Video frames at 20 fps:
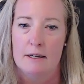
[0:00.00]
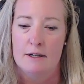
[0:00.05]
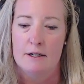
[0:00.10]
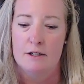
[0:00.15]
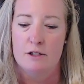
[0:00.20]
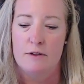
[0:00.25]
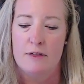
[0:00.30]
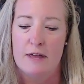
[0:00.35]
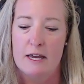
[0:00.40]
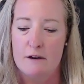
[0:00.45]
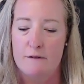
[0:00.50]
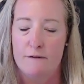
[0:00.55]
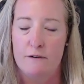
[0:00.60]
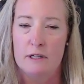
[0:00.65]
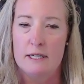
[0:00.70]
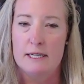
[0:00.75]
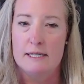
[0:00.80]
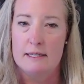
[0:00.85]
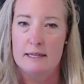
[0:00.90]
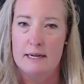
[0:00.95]
So thank you for
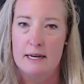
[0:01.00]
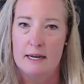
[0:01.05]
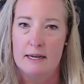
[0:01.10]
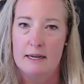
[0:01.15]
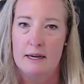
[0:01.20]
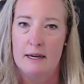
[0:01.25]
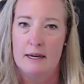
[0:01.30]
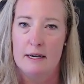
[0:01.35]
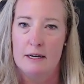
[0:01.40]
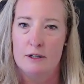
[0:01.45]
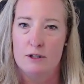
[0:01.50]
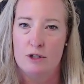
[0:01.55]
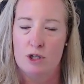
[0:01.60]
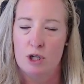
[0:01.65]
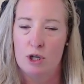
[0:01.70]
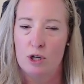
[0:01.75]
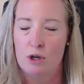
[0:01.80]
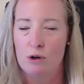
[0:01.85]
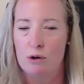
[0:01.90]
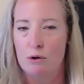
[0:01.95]
listening
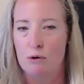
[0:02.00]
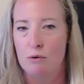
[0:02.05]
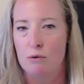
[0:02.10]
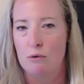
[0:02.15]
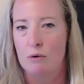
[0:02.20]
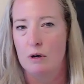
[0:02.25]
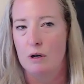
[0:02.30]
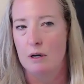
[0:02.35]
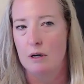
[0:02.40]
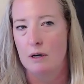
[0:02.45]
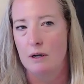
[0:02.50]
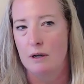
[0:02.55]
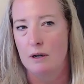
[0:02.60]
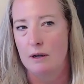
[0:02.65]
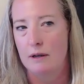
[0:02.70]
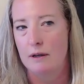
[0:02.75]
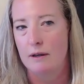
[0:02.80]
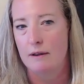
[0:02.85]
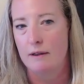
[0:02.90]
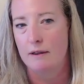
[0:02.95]
to
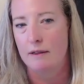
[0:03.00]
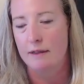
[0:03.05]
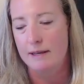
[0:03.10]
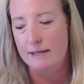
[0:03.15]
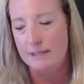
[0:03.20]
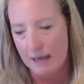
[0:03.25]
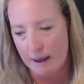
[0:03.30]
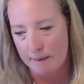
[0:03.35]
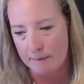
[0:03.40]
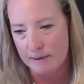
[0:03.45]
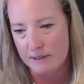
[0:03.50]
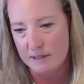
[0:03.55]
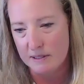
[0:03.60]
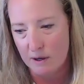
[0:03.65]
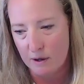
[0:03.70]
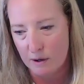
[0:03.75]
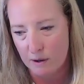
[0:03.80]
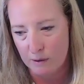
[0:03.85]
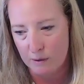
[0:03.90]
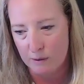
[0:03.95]
this
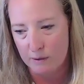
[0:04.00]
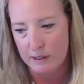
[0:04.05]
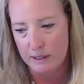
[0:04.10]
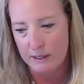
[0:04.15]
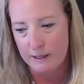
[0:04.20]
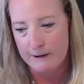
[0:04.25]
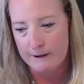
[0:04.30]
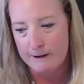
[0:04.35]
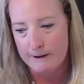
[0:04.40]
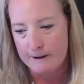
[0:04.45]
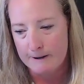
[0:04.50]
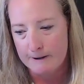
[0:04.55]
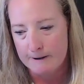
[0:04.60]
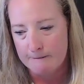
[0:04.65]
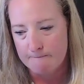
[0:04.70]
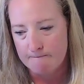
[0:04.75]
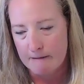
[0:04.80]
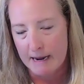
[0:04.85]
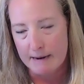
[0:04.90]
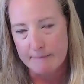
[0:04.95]
episode.
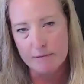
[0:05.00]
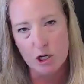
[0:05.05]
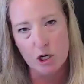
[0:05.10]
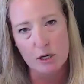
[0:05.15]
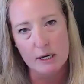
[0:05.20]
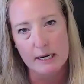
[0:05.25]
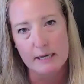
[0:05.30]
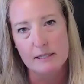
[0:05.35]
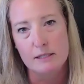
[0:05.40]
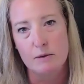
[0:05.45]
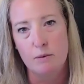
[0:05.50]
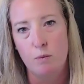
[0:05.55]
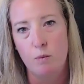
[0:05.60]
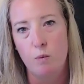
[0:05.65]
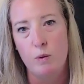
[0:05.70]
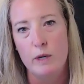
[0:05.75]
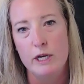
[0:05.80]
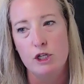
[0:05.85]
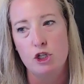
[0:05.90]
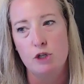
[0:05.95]
I'm curious,
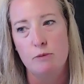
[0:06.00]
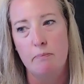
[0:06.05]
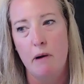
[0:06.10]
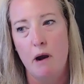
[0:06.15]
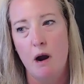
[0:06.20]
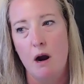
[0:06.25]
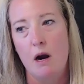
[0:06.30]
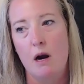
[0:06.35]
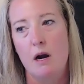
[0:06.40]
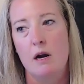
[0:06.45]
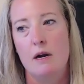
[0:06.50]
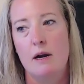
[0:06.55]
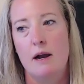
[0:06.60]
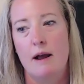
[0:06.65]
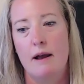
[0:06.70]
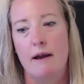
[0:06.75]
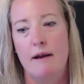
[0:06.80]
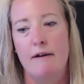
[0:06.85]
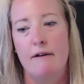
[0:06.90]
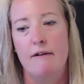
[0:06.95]
which part
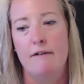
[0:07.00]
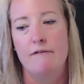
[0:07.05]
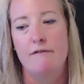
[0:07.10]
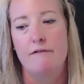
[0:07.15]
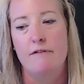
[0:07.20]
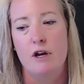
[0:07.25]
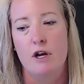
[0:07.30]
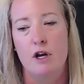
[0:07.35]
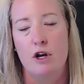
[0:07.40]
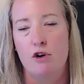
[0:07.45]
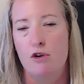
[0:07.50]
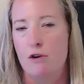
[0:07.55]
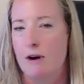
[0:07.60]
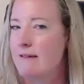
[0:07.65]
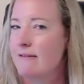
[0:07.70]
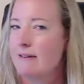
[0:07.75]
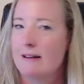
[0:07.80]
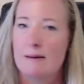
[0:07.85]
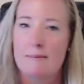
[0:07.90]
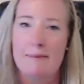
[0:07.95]
of
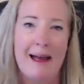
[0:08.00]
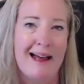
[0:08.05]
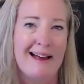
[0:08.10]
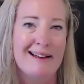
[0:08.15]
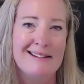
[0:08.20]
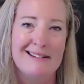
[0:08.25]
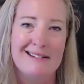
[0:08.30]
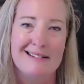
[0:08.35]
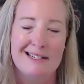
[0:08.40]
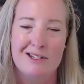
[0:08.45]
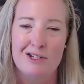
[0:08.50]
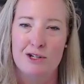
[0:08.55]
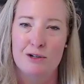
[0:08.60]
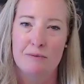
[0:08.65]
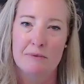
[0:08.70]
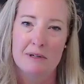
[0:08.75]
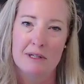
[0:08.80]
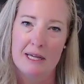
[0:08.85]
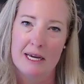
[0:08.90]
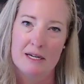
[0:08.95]
craving the best did you
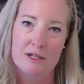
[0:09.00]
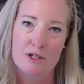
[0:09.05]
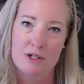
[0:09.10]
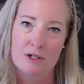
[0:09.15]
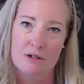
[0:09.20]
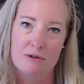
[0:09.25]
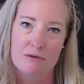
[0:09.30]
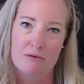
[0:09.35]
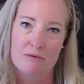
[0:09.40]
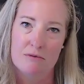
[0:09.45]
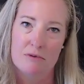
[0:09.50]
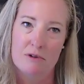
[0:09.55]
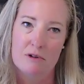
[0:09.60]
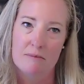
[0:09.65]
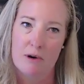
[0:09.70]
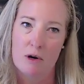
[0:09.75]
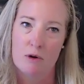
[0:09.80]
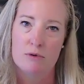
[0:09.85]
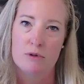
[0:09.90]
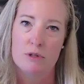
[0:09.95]
relate to the
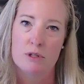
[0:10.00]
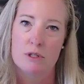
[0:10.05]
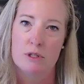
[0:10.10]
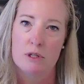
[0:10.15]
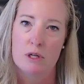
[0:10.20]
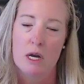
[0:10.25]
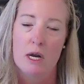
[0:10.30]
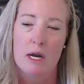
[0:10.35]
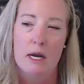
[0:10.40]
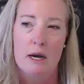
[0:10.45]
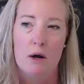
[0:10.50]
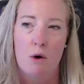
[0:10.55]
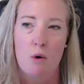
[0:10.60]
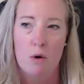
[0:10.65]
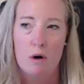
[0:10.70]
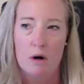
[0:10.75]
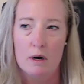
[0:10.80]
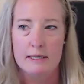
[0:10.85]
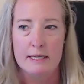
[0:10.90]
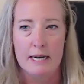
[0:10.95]
most?
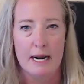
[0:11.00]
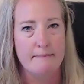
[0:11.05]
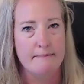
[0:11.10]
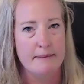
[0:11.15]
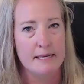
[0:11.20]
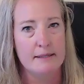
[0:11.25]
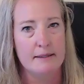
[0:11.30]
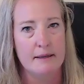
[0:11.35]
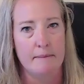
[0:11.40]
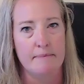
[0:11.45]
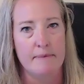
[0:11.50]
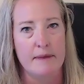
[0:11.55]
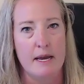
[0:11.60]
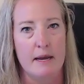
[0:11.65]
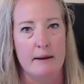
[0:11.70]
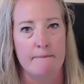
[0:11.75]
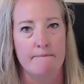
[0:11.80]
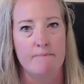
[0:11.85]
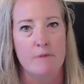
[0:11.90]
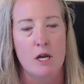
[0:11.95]
Or did I miss
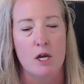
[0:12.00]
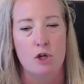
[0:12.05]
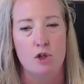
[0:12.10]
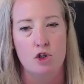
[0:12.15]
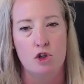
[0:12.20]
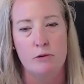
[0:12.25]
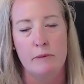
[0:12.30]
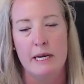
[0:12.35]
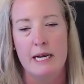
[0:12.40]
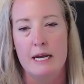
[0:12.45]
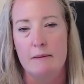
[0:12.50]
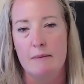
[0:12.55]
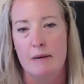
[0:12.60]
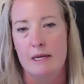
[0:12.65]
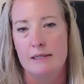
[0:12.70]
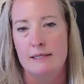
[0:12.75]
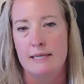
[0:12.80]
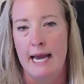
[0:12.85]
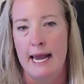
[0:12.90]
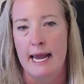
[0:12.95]
something? Shoot me an
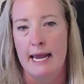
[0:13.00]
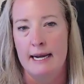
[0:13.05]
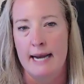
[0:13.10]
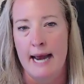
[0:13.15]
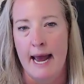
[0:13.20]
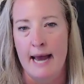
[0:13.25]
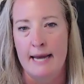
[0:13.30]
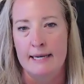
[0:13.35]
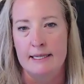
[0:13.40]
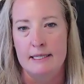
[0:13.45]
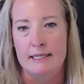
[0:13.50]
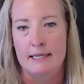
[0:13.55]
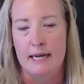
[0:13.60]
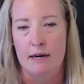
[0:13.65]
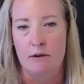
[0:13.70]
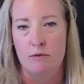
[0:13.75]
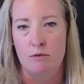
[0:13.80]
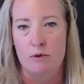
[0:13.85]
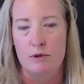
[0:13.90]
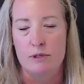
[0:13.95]
email,
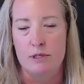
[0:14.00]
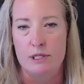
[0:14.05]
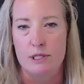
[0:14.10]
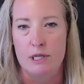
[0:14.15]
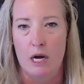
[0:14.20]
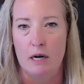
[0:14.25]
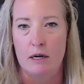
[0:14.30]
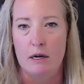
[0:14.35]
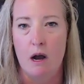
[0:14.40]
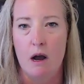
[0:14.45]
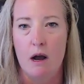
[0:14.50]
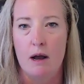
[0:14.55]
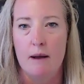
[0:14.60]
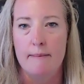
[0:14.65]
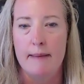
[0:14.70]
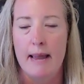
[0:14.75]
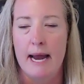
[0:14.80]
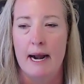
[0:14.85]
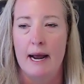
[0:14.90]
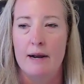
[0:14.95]

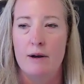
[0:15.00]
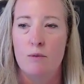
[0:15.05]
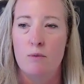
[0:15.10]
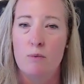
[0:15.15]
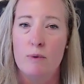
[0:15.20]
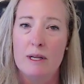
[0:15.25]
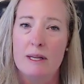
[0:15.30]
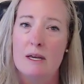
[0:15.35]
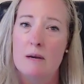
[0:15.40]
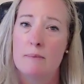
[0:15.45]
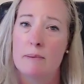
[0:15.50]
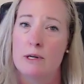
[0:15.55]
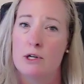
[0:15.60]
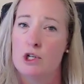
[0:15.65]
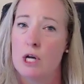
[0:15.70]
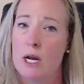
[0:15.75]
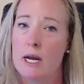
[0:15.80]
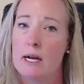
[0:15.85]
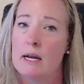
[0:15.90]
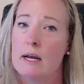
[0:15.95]
diane@dianerolston.com. And I'd really
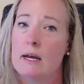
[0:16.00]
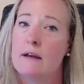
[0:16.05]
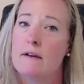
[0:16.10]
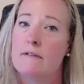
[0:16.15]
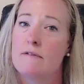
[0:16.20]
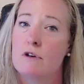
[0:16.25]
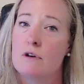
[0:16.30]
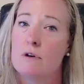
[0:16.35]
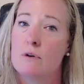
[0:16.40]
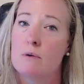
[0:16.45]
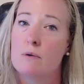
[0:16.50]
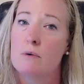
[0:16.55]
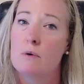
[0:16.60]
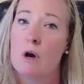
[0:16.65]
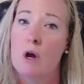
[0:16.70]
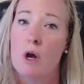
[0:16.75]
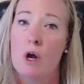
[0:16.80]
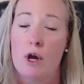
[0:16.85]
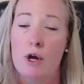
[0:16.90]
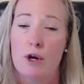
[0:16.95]
appreciate it if you
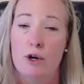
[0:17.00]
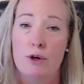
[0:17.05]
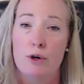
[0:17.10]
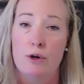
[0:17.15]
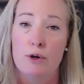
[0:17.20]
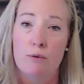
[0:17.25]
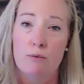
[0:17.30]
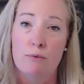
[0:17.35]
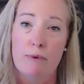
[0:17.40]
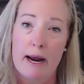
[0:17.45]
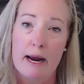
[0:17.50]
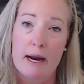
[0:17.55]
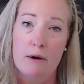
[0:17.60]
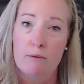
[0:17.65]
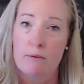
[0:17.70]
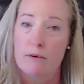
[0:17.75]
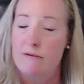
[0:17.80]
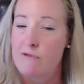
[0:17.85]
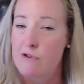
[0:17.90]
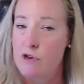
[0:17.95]
could rate,
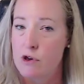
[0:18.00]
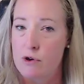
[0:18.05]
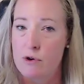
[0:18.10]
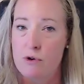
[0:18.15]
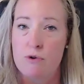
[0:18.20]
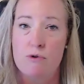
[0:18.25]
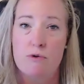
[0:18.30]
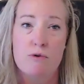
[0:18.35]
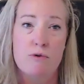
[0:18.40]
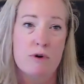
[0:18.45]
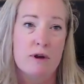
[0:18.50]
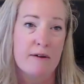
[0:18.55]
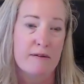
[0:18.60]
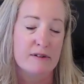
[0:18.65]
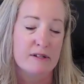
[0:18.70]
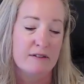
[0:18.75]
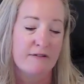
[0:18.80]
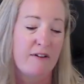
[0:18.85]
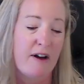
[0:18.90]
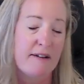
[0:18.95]
review, give
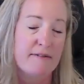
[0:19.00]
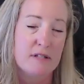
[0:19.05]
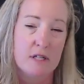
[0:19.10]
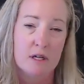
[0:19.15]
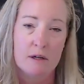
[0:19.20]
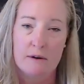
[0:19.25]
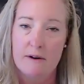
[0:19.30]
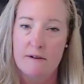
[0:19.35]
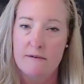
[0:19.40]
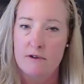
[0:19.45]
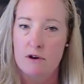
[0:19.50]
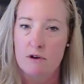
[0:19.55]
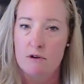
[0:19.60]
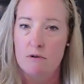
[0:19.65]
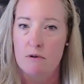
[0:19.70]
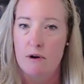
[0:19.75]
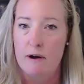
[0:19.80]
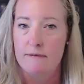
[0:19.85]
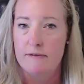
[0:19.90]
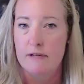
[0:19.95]
us a 5-star
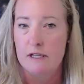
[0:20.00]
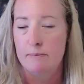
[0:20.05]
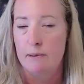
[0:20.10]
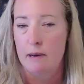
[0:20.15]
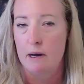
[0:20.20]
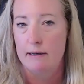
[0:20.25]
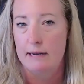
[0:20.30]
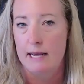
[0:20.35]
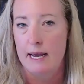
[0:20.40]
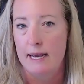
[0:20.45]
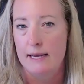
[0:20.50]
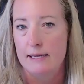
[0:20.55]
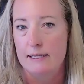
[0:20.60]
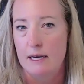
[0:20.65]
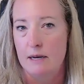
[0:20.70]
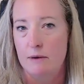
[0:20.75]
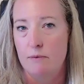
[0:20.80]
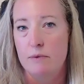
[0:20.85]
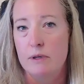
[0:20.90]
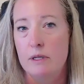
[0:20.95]
review of this podcast.
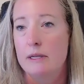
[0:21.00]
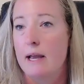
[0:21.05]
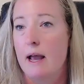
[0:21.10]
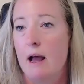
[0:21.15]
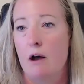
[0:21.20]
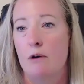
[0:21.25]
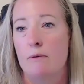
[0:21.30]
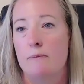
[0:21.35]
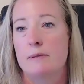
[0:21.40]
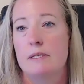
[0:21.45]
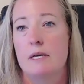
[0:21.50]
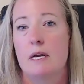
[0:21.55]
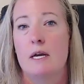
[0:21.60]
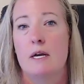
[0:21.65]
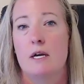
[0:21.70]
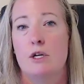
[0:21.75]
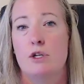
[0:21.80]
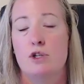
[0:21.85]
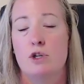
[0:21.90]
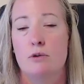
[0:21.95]
It really helps
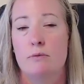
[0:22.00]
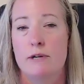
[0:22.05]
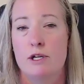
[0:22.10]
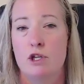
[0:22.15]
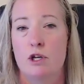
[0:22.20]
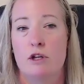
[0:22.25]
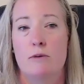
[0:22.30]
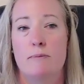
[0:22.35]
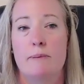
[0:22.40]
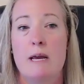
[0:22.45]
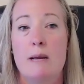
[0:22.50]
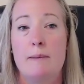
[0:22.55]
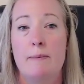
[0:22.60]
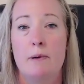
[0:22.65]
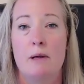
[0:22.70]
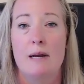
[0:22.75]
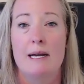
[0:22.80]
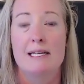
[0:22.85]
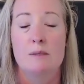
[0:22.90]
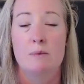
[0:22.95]
to reach other
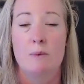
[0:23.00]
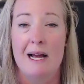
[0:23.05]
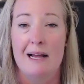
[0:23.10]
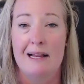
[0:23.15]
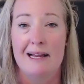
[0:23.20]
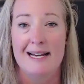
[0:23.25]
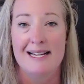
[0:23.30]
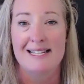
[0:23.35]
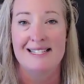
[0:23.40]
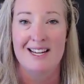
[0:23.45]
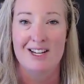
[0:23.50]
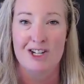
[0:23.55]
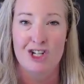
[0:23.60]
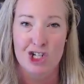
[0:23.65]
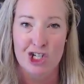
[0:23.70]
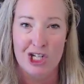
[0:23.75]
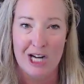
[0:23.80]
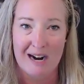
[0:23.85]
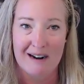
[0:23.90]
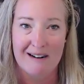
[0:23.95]
people, as well as
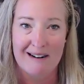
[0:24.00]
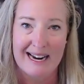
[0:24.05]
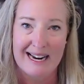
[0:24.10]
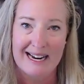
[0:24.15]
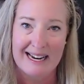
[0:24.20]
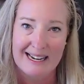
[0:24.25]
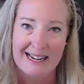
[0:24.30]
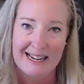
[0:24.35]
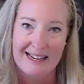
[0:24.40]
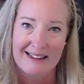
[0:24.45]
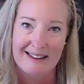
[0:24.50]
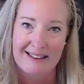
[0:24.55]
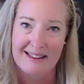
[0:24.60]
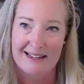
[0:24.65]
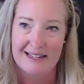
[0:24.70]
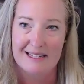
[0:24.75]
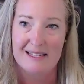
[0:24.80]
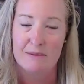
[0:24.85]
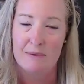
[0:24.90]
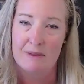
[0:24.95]
sharing
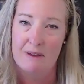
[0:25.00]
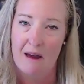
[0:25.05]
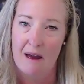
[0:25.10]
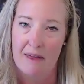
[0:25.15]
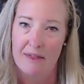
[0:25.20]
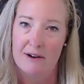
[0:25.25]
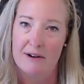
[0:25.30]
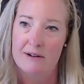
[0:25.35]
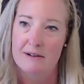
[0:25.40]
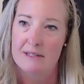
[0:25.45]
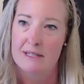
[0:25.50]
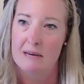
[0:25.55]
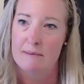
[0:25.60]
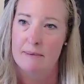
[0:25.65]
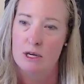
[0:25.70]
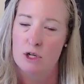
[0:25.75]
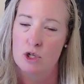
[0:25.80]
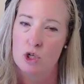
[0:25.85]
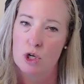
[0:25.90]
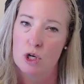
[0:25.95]
this with others, and
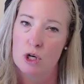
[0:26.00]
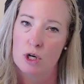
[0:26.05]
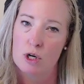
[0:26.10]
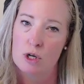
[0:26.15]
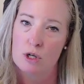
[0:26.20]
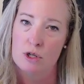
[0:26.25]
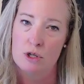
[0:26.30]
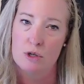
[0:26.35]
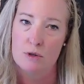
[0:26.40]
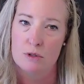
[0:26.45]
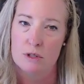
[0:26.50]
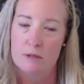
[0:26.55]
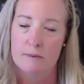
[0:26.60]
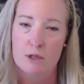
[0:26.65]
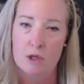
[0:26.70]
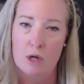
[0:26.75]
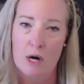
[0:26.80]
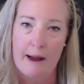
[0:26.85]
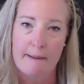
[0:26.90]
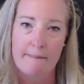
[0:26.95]
make sure you
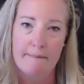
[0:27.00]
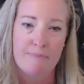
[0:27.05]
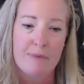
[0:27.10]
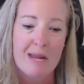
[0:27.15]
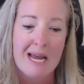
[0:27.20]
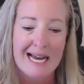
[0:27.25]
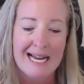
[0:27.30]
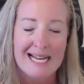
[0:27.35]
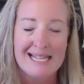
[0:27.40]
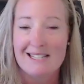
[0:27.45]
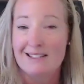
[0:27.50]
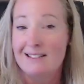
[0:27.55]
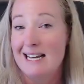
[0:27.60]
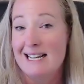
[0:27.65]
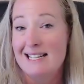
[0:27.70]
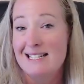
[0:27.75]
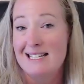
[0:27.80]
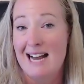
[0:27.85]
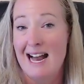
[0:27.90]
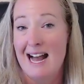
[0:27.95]
subscribe. Until
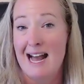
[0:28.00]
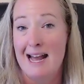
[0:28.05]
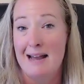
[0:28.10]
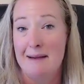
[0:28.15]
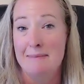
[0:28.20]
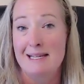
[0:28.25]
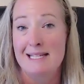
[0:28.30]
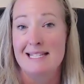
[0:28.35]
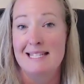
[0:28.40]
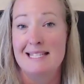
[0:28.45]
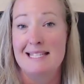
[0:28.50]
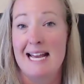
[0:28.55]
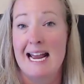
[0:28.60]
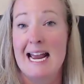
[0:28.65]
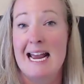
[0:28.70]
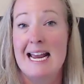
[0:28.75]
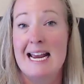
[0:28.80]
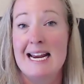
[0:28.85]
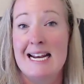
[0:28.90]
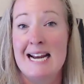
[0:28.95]
next time,
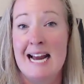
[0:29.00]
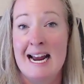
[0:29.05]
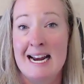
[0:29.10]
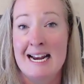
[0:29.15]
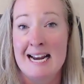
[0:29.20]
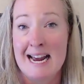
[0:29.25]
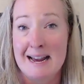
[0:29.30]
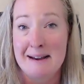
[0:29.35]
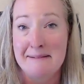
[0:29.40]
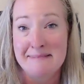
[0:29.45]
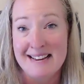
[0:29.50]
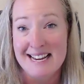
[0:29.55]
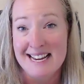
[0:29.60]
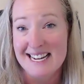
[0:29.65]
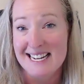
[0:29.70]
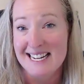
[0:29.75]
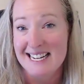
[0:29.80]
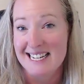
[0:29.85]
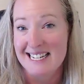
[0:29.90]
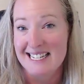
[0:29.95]
stay
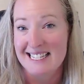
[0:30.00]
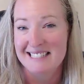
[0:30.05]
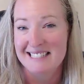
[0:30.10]
dynamic.